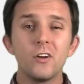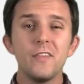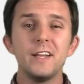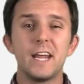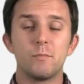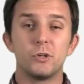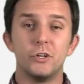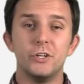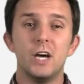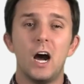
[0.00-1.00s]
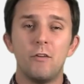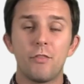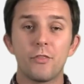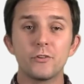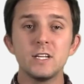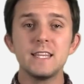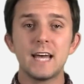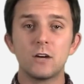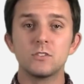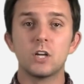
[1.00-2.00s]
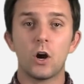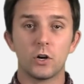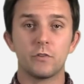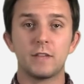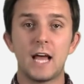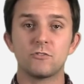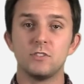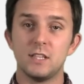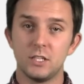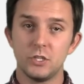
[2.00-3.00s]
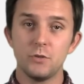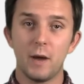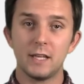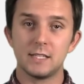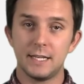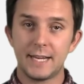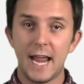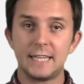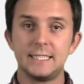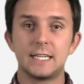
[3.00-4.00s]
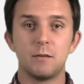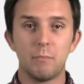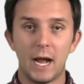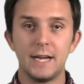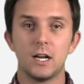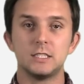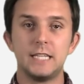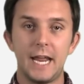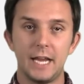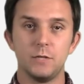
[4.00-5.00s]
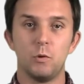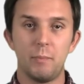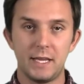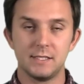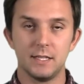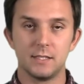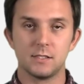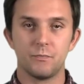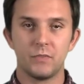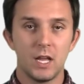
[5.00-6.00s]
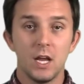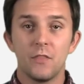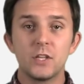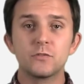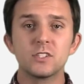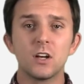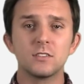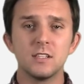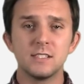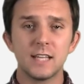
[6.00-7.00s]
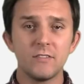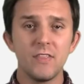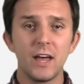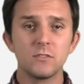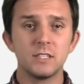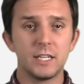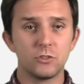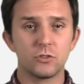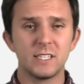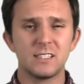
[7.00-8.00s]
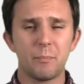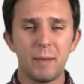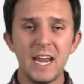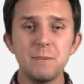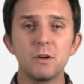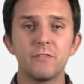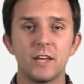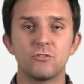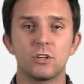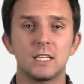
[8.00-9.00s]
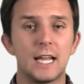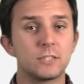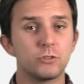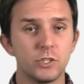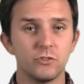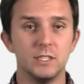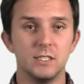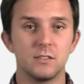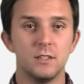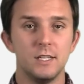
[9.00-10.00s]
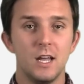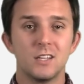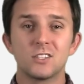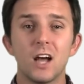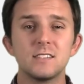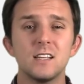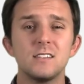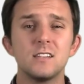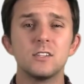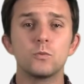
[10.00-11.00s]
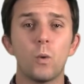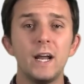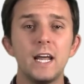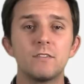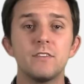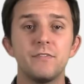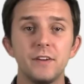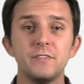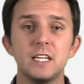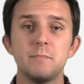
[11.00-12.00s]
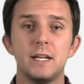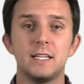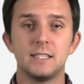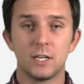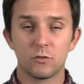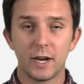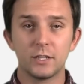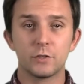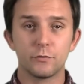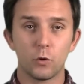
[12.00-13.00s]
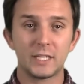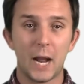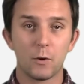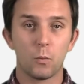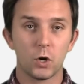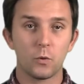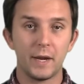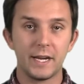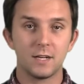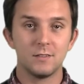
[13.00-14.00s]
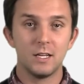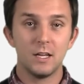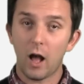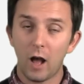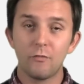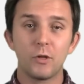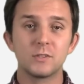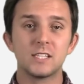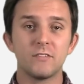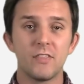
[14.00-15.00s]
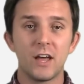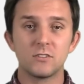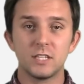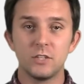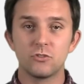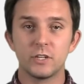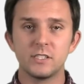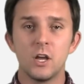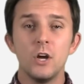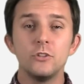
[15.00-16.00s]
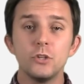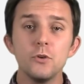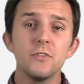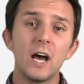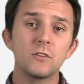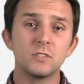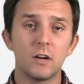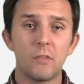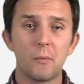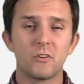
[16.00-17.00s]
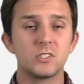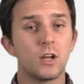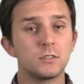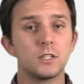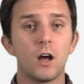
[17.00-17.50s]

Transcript: are in the neighborhood of 30,000 arc flashes in the US and Canada combined on an annual basis. This results in 7,000 injuries to paid professional electricians. Scott says this is one every 15 minutes in a regular 40 hour work week. Of those 7,000 injuries, 2,000 of them will result in